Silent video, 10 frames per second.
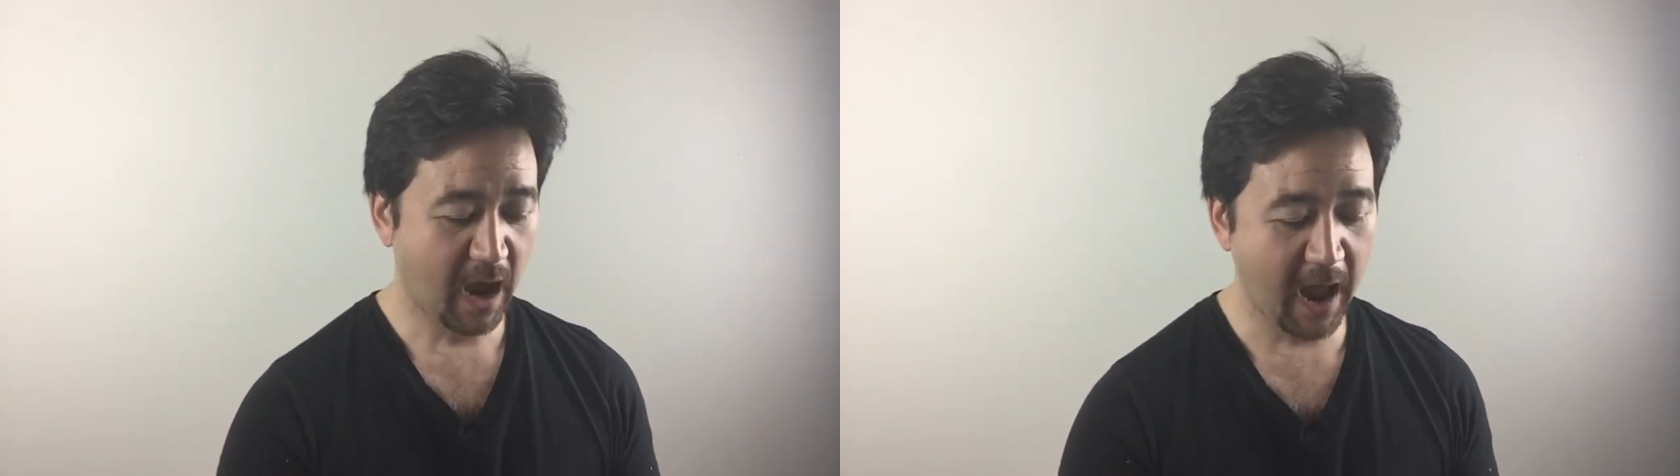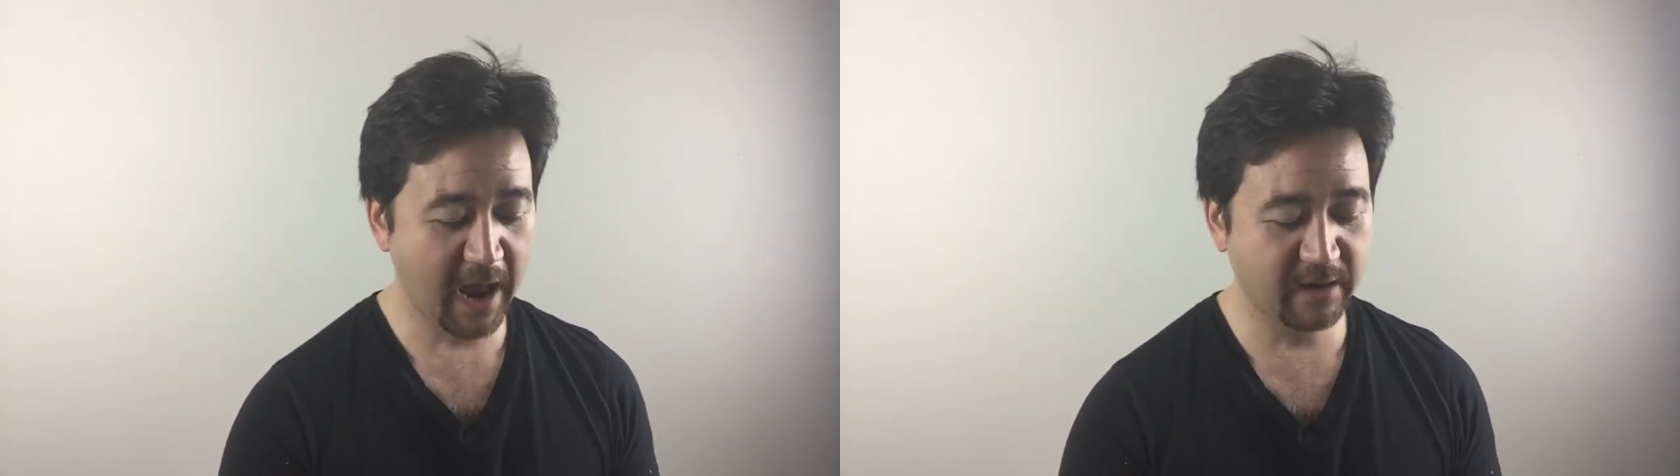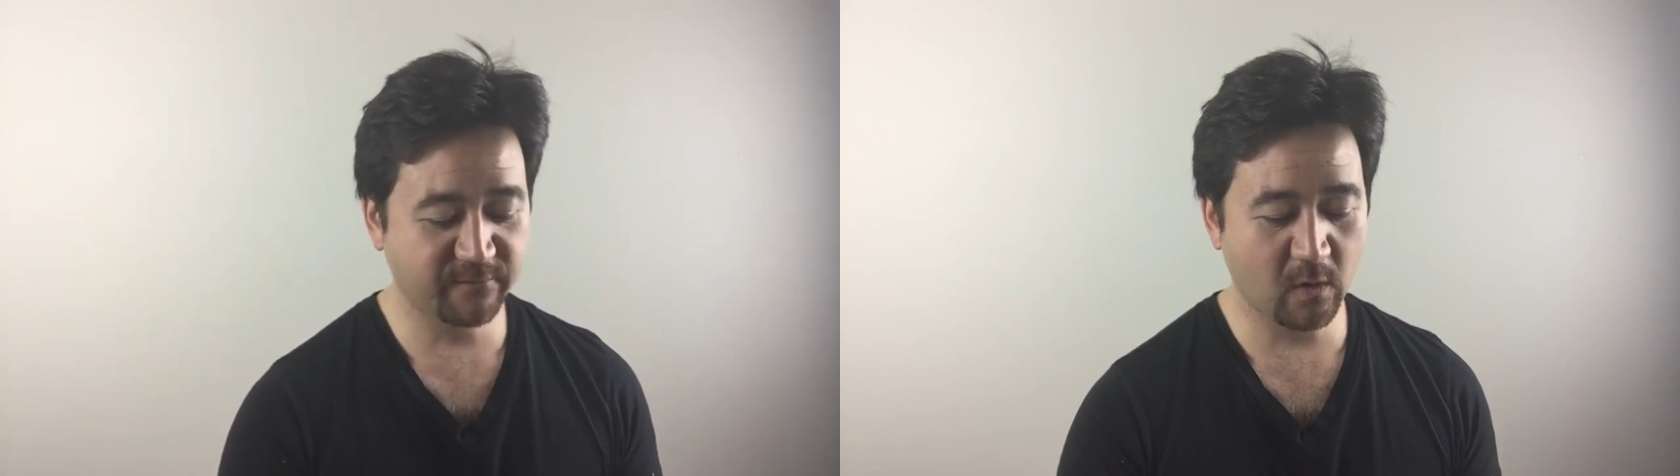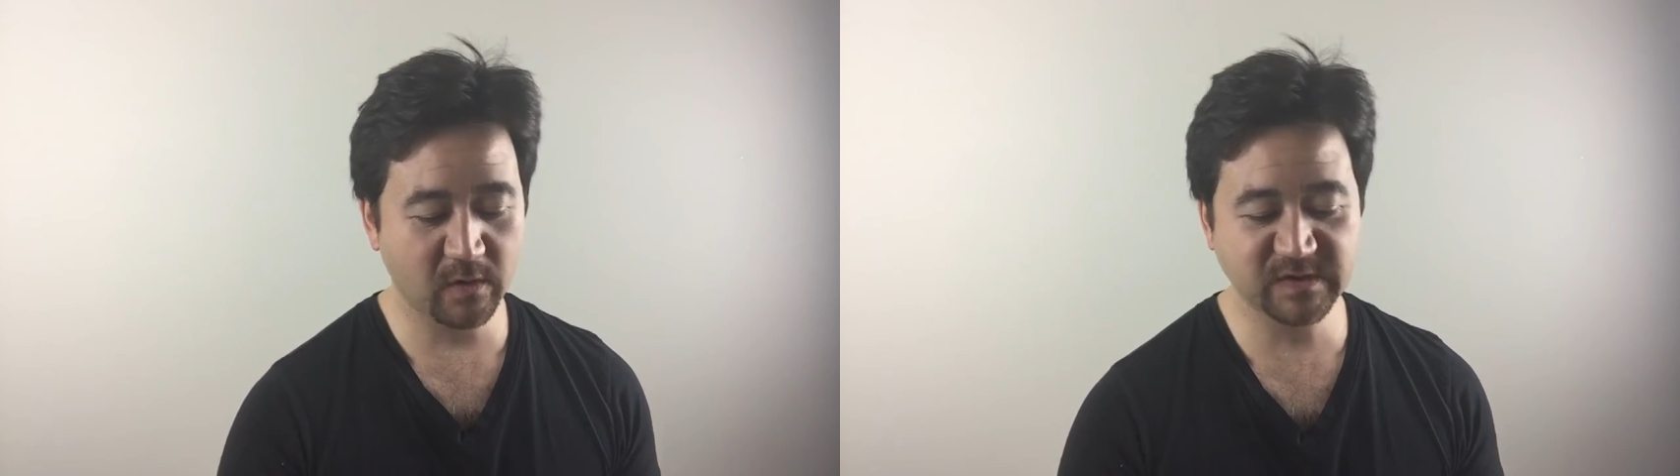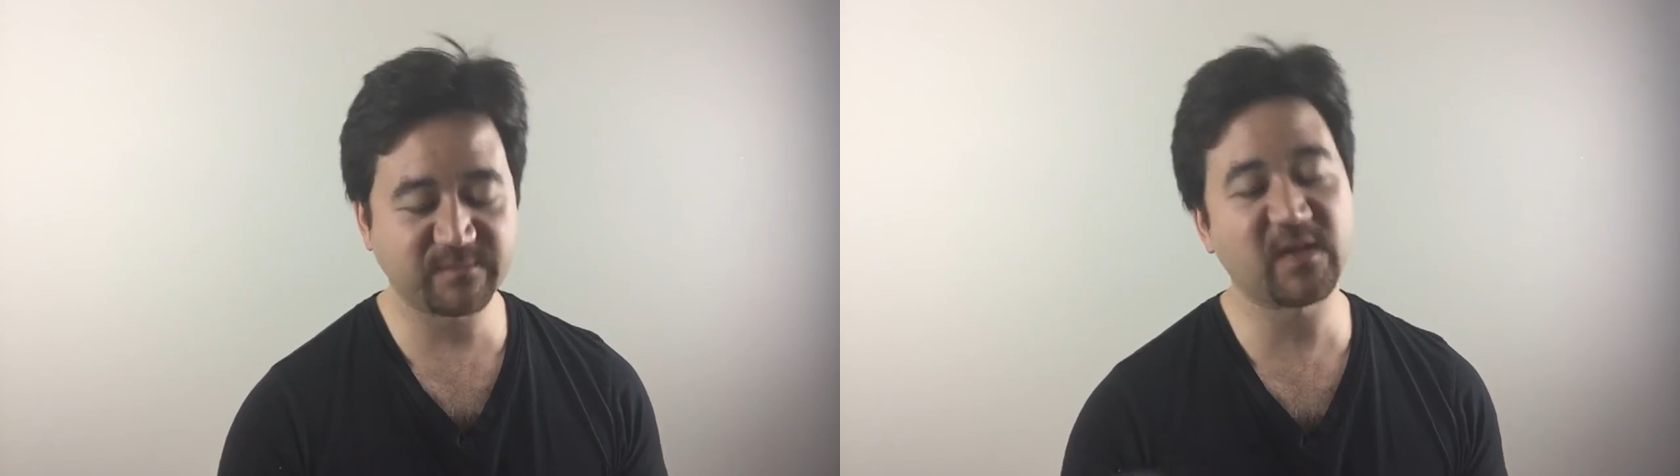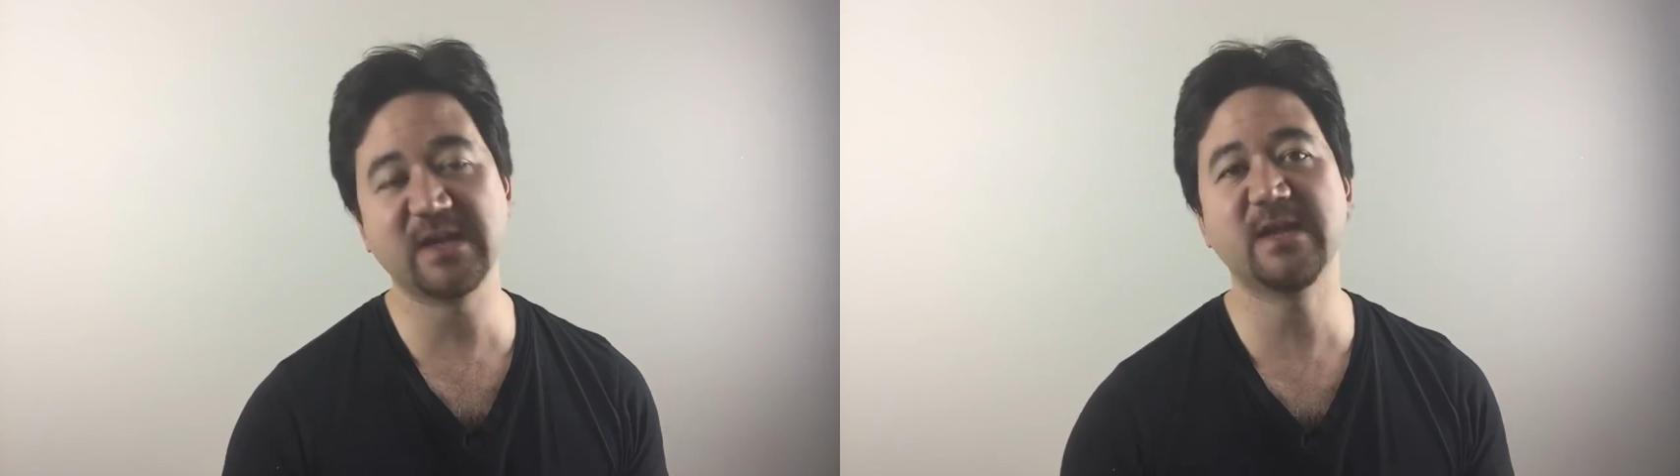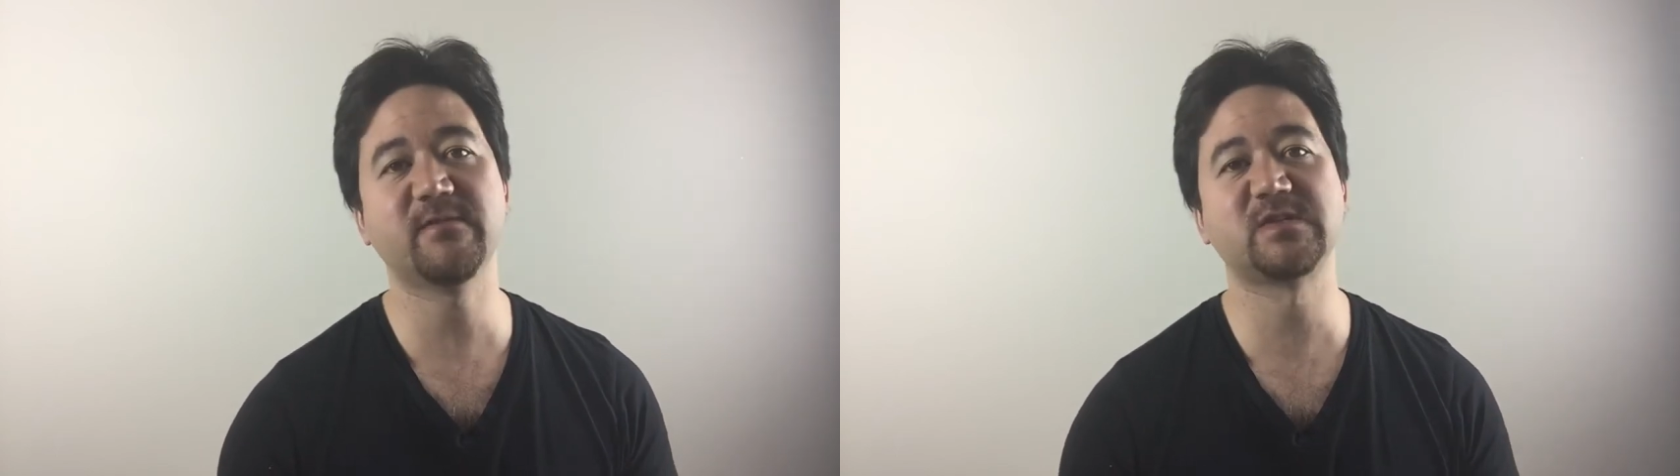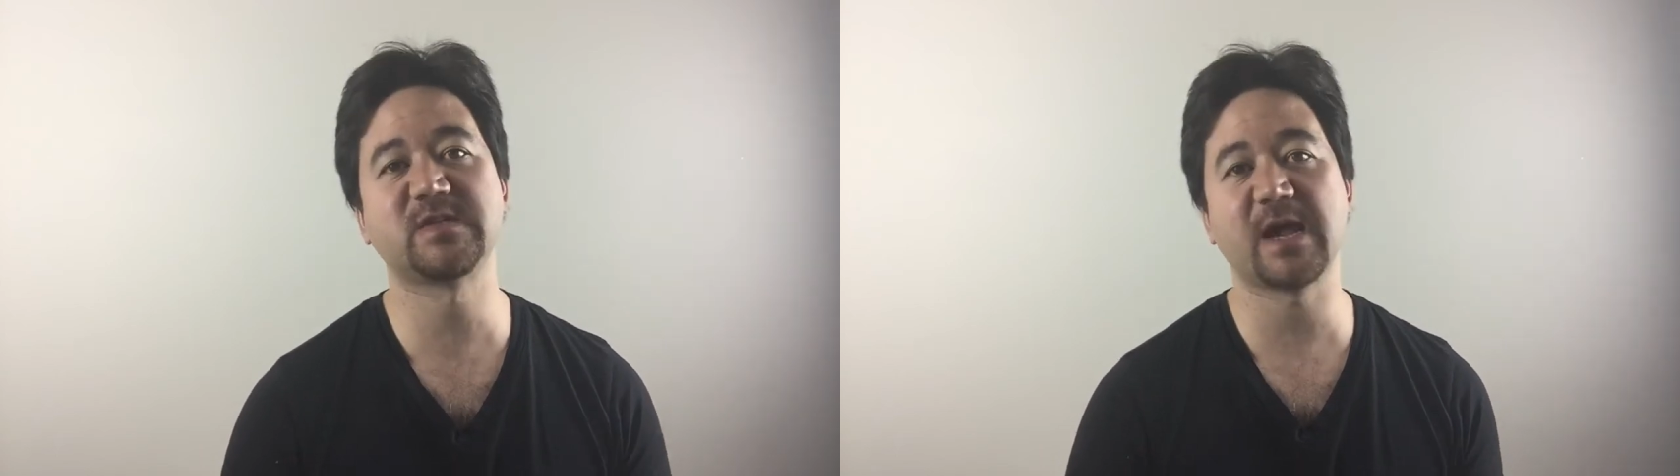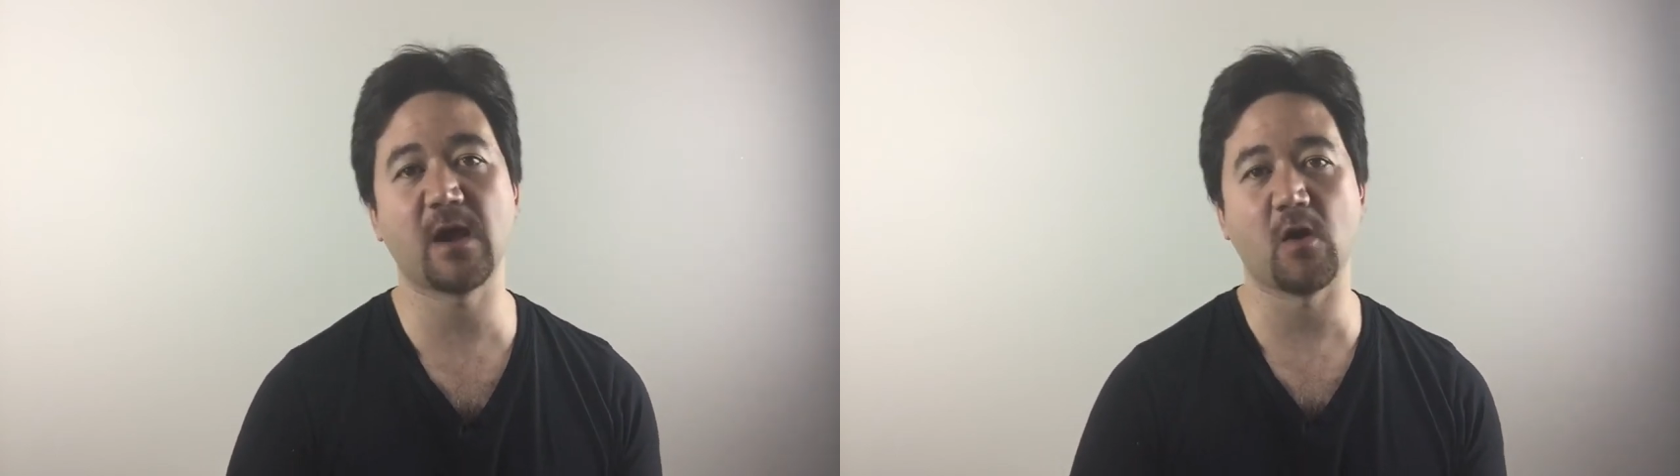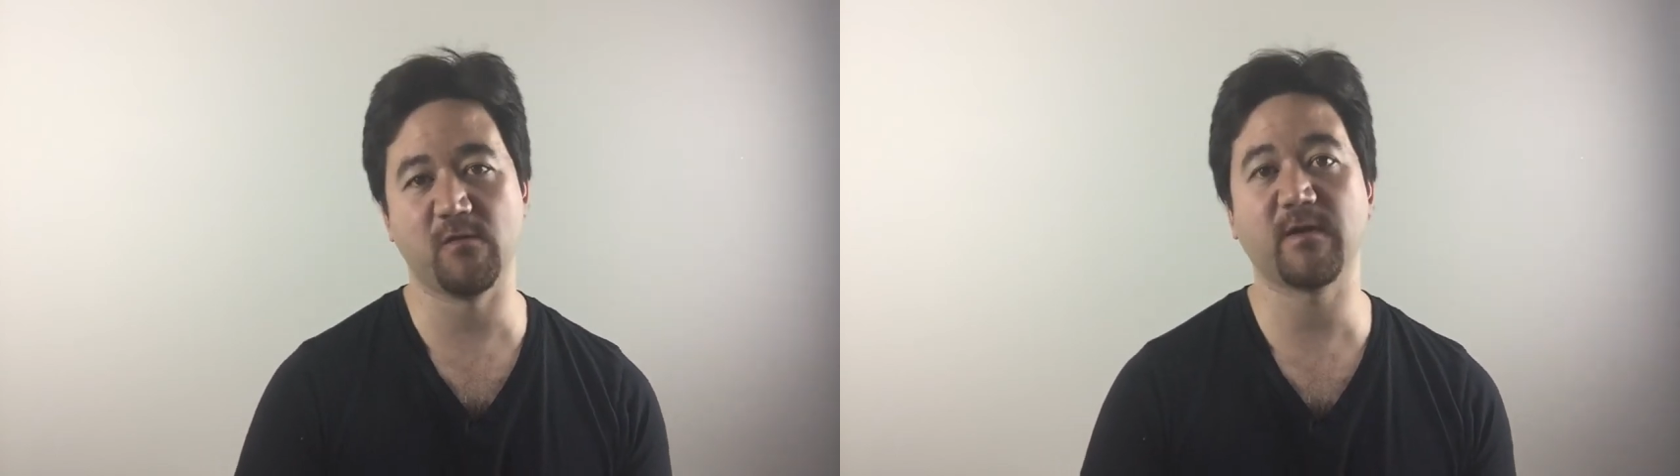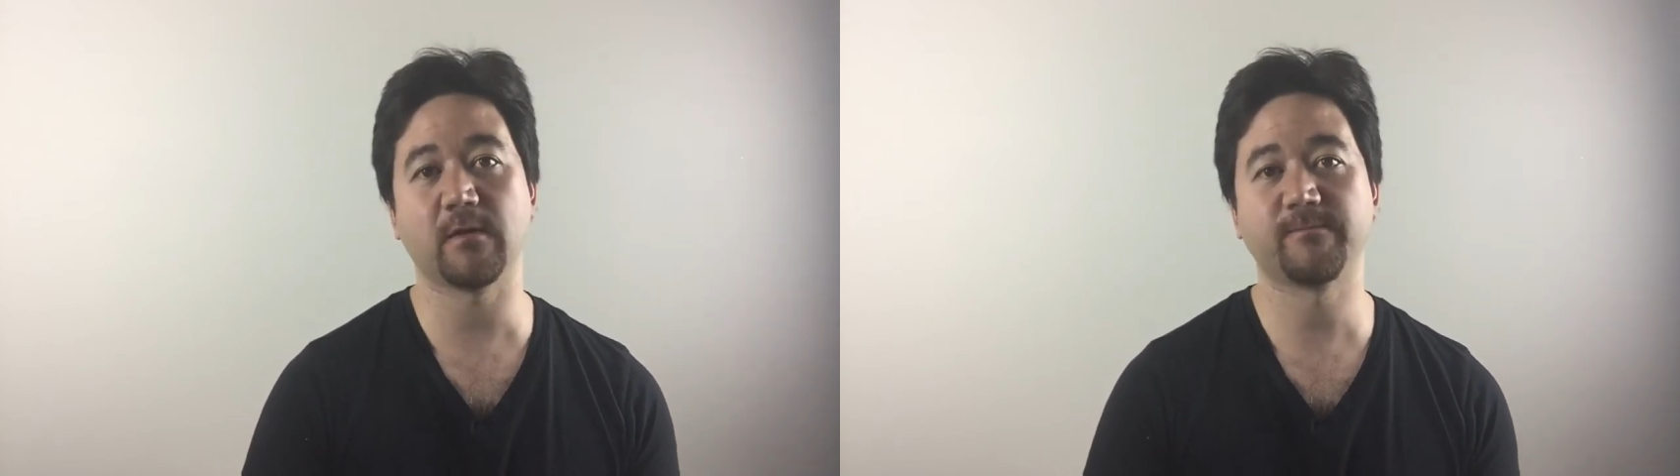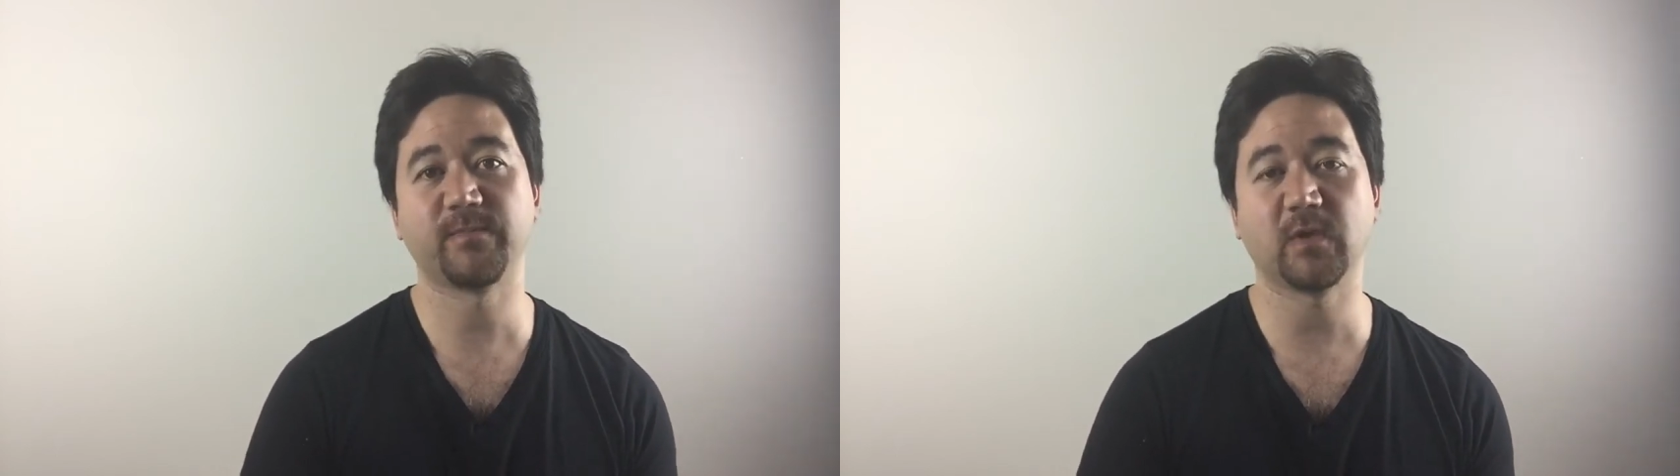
And of course, if they never stay over,